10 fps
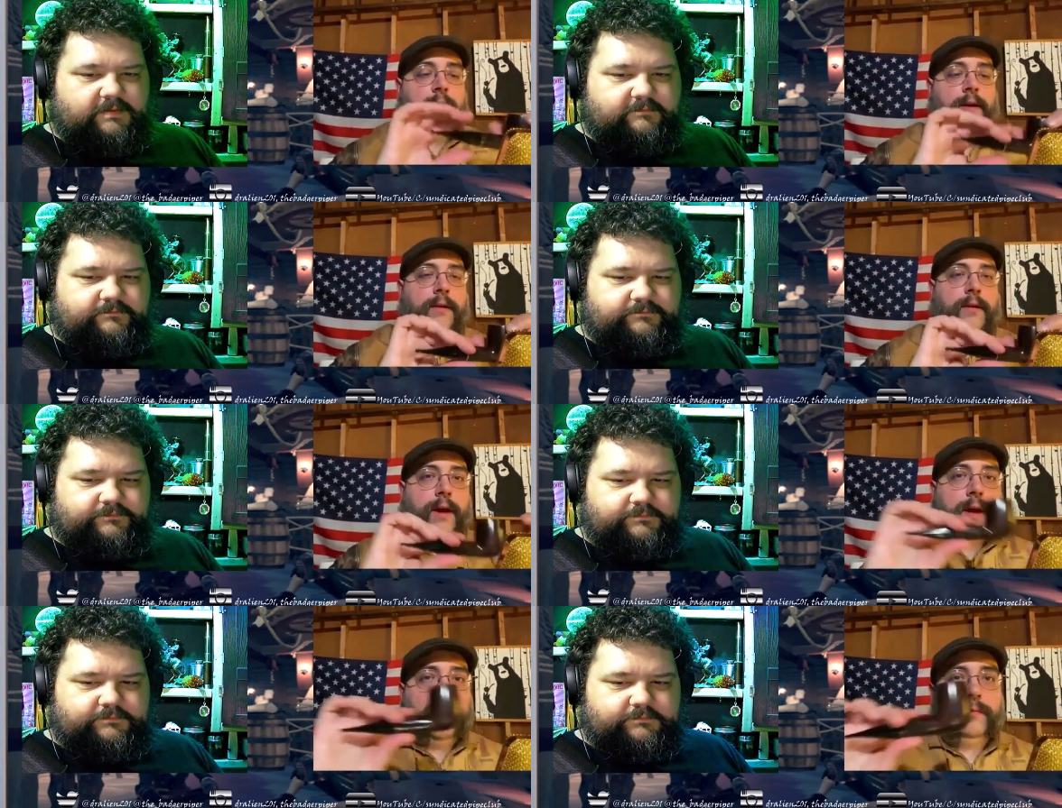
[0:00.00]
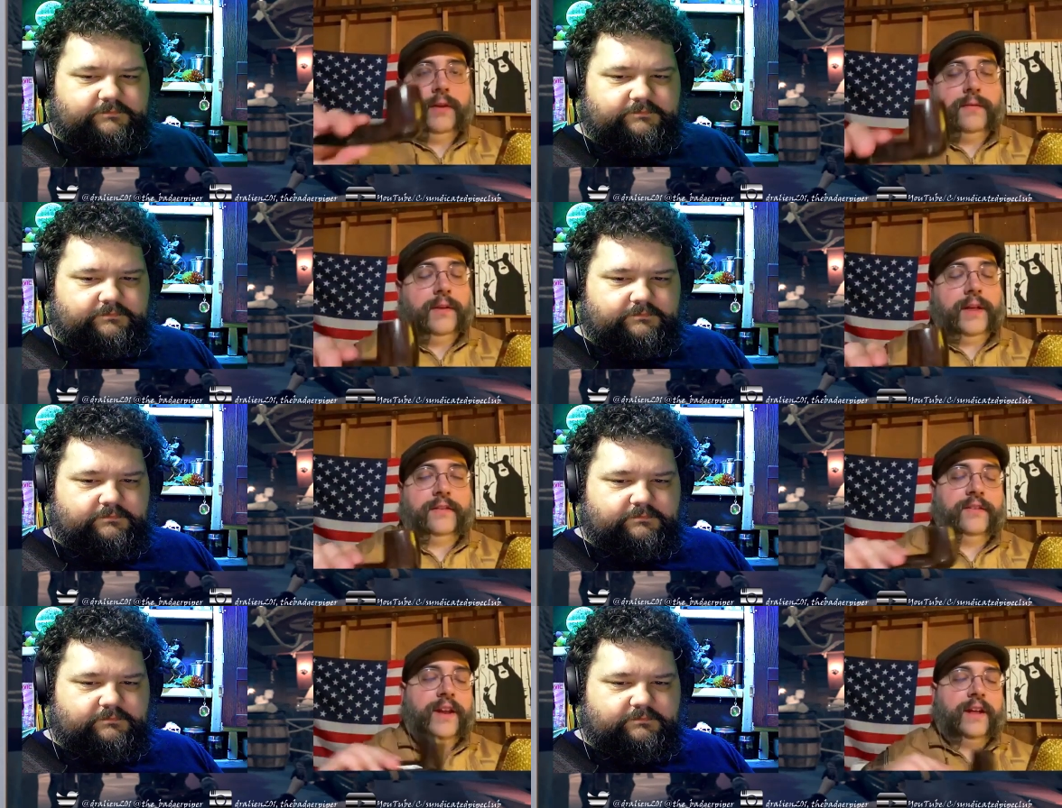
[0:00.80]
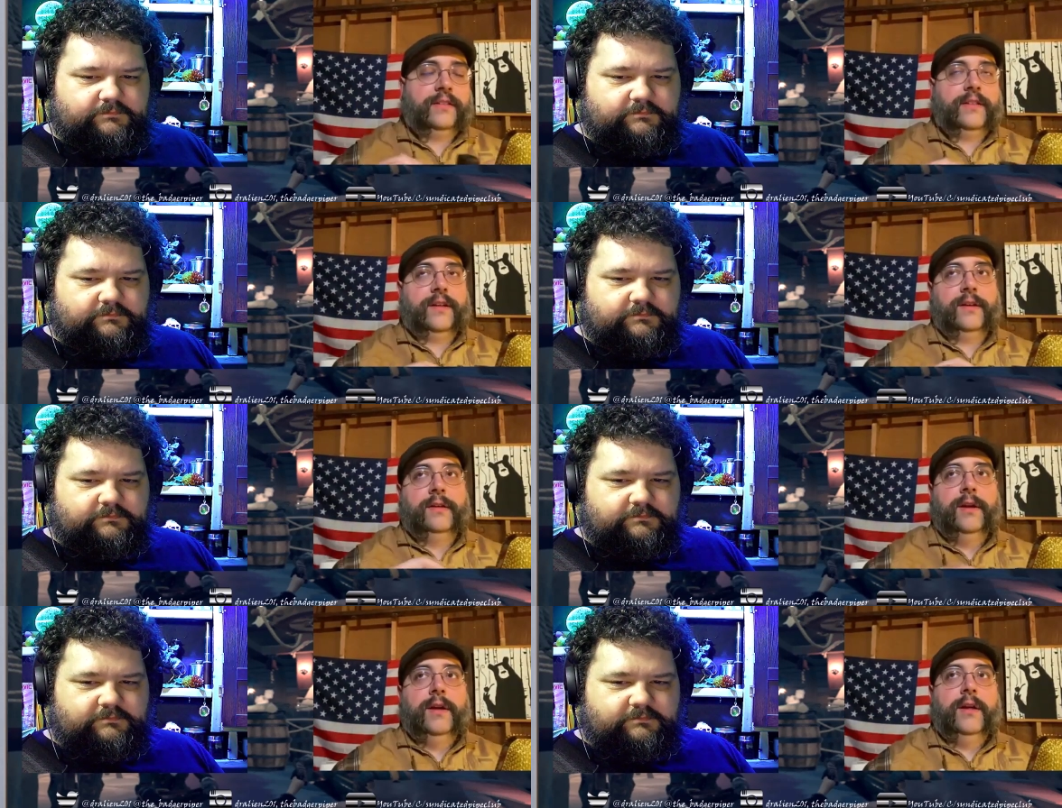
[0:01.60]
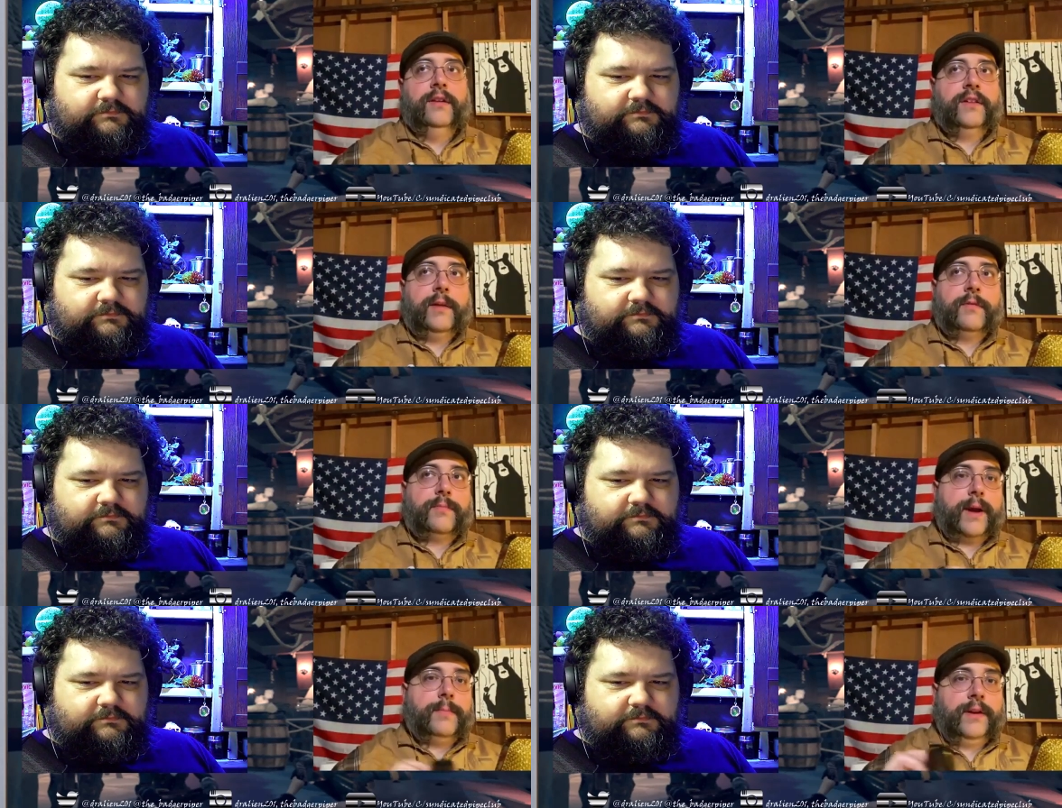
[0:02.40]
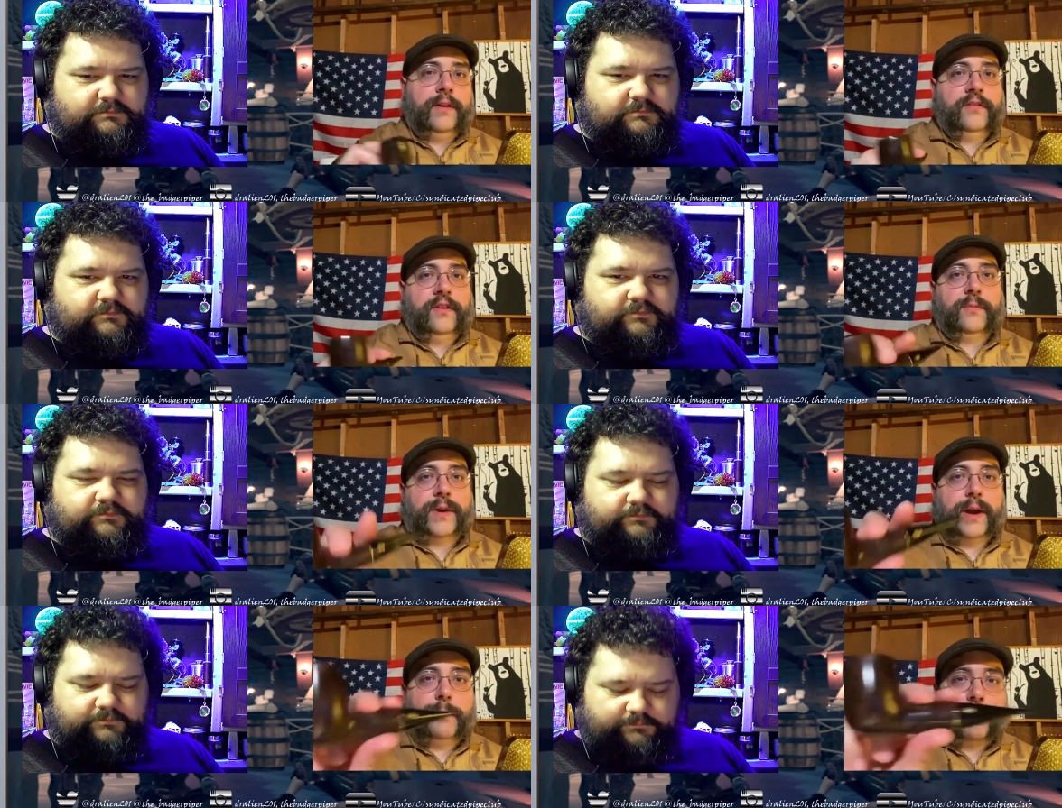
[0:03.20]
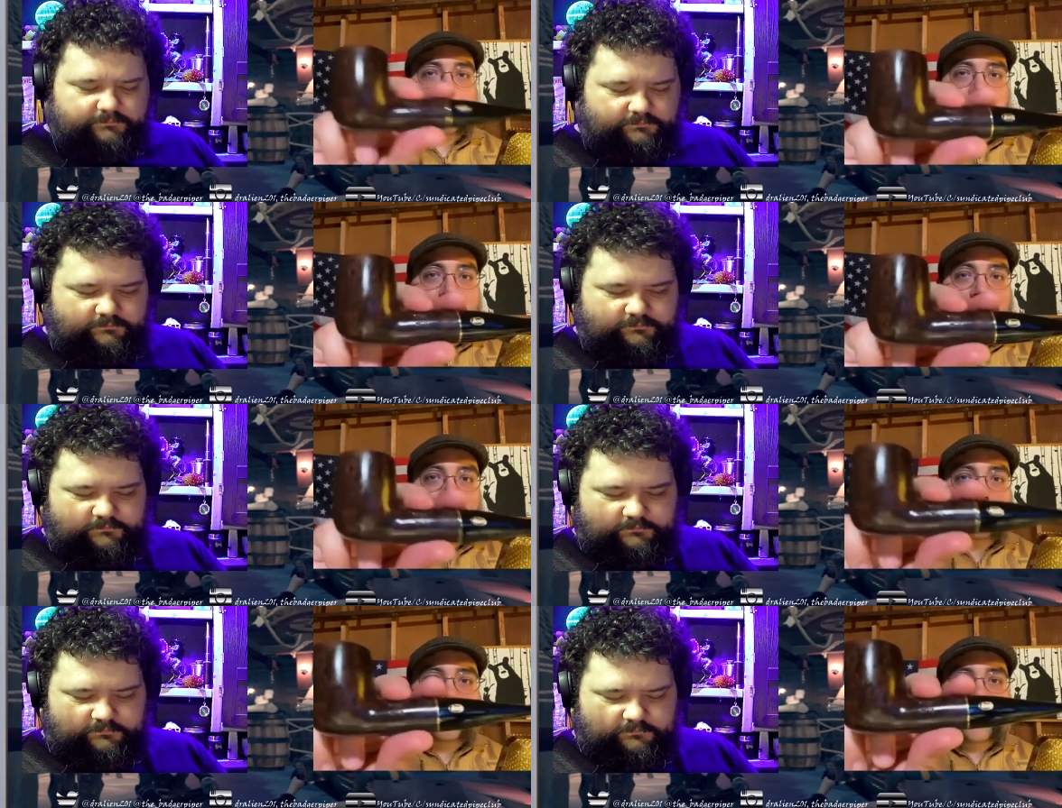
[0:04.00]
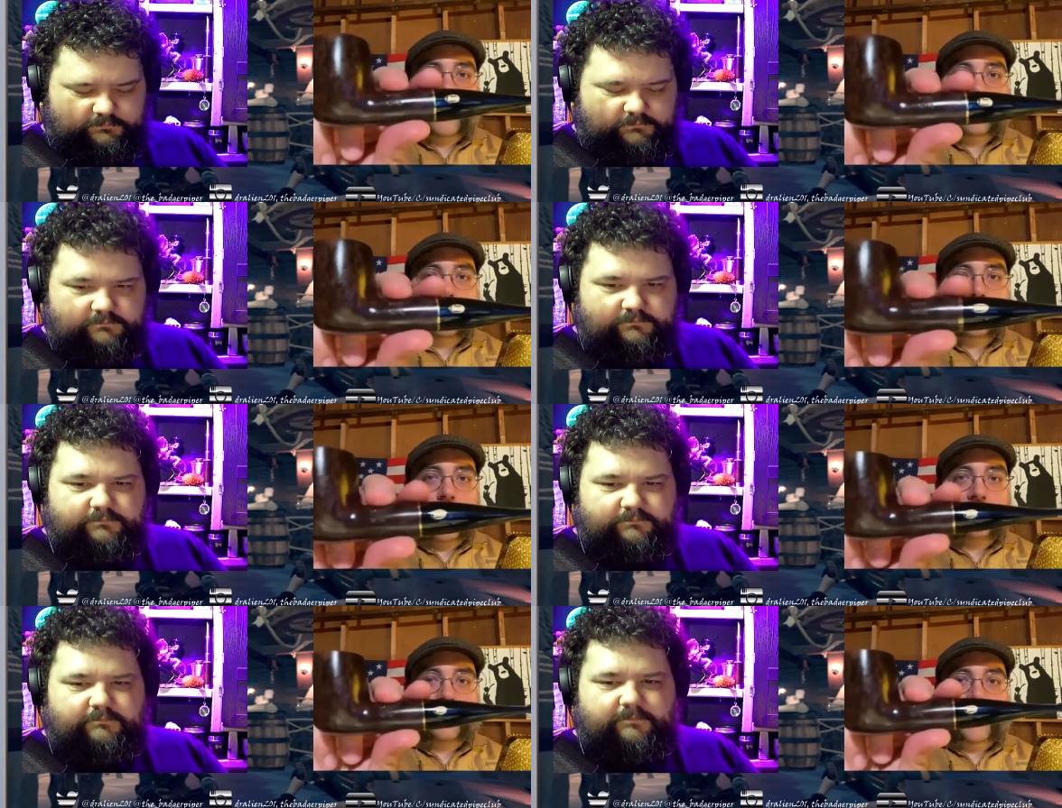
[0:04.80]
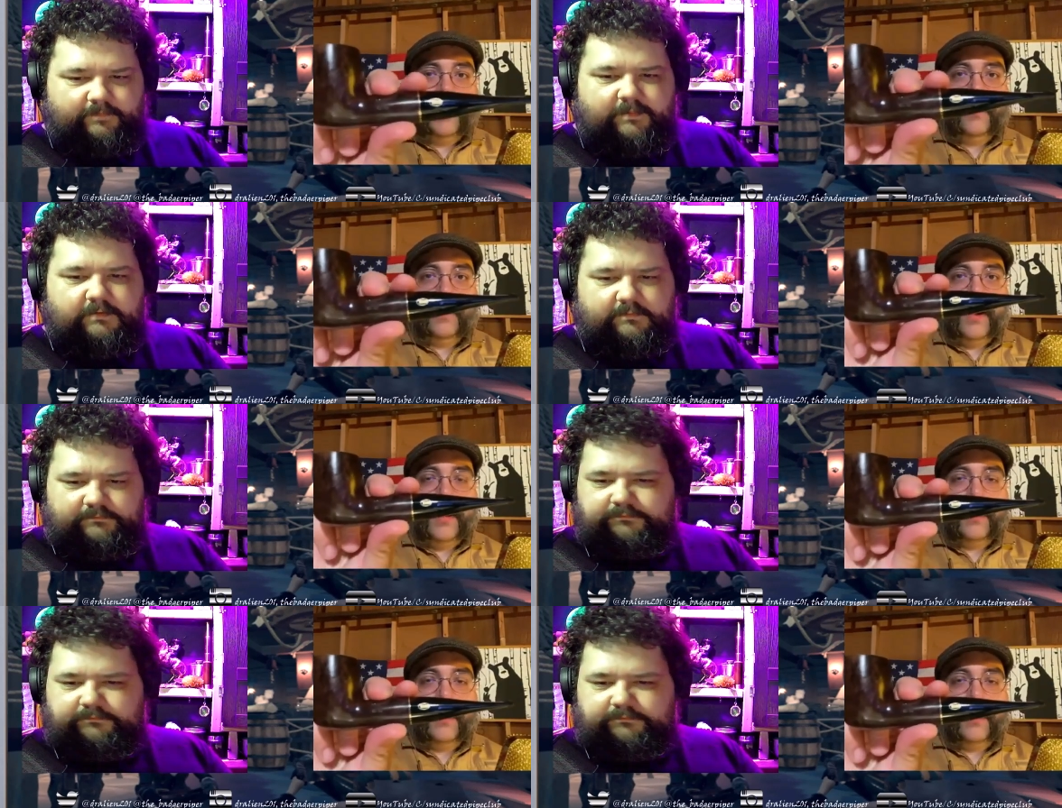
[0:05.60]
Speaker 1: Uh, that's not the type of pipe it is, just when I got it. Uh, the Rossi, uh,